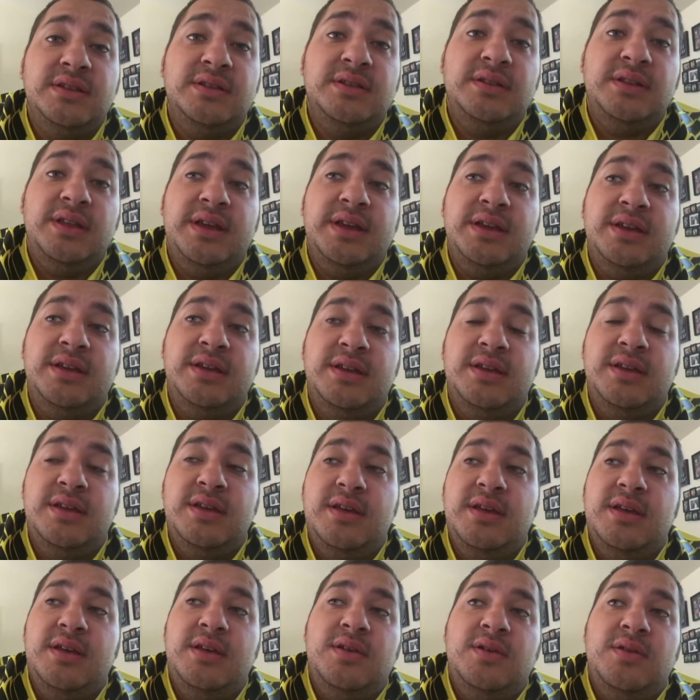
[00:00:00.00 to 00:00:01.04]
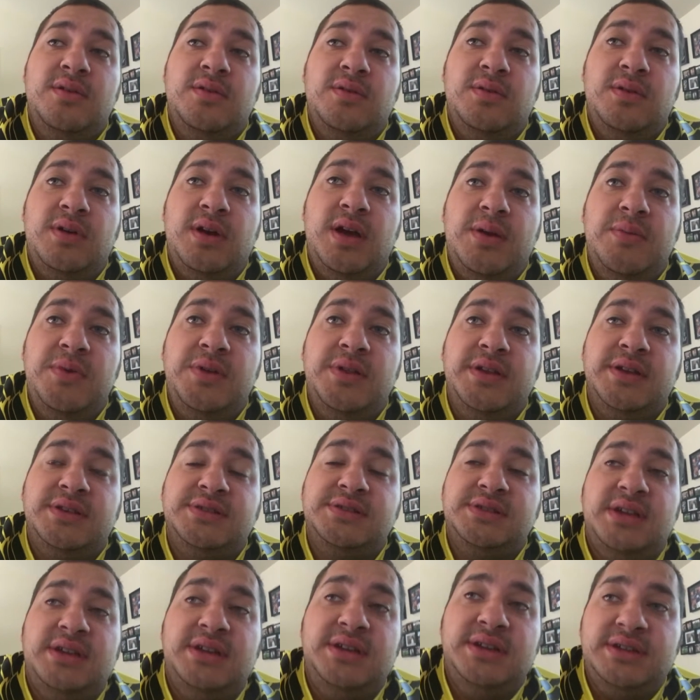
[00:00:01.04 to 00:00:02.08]
Like, I'm really
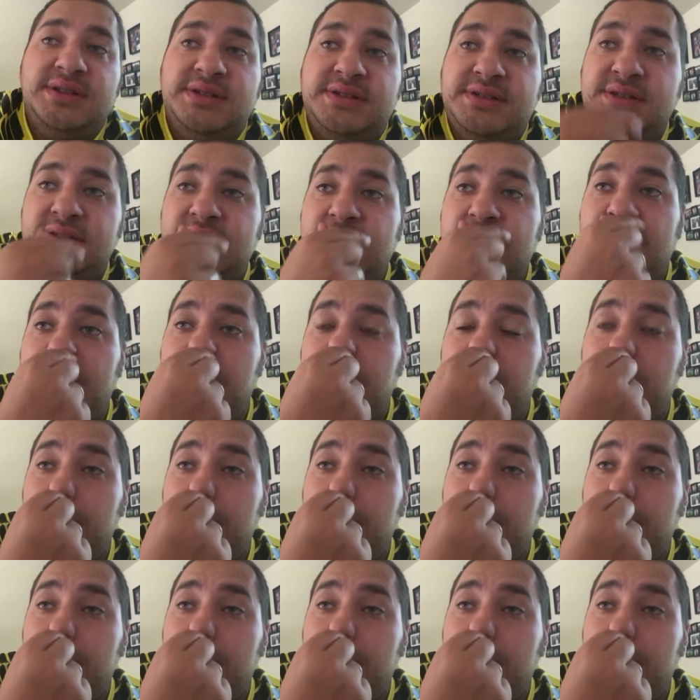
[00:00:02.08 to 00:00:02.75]
excited to see